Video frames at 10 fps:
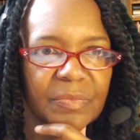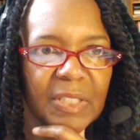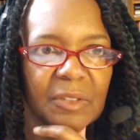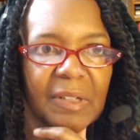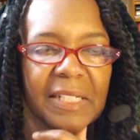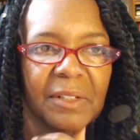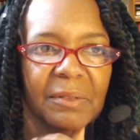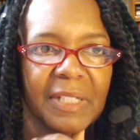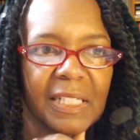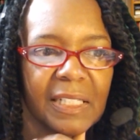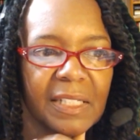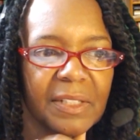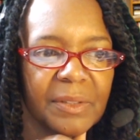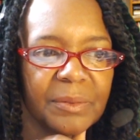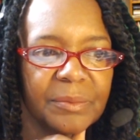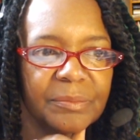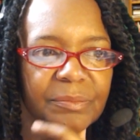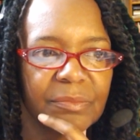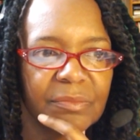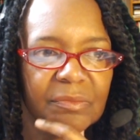Oh, I know what I can do.
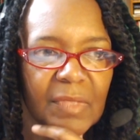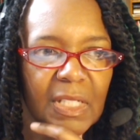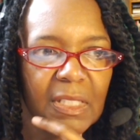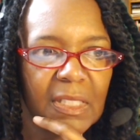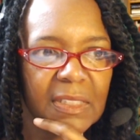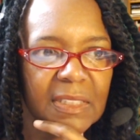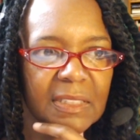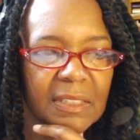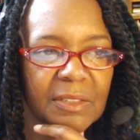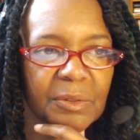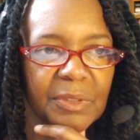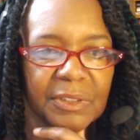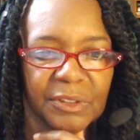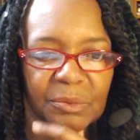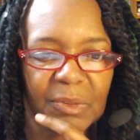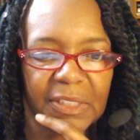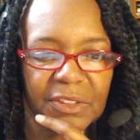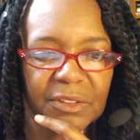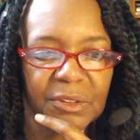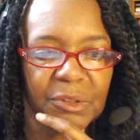Is that who else is
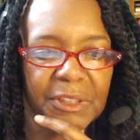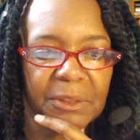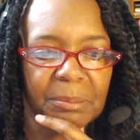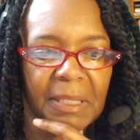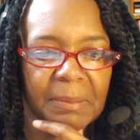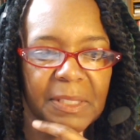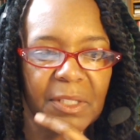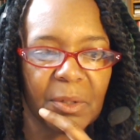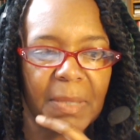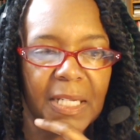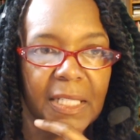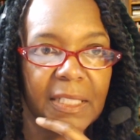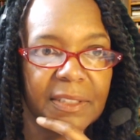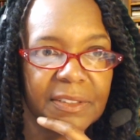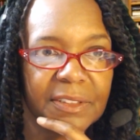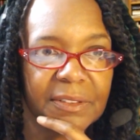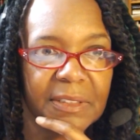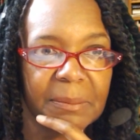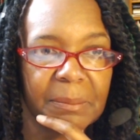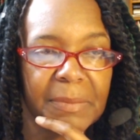watching on Twitch? Probably nobody. So
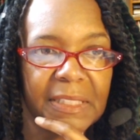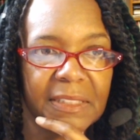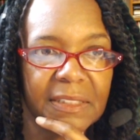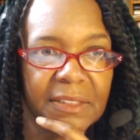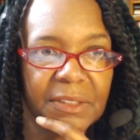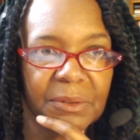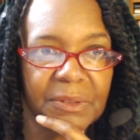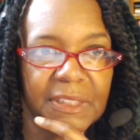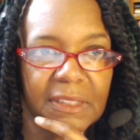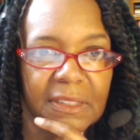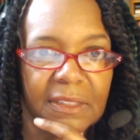let me just do this.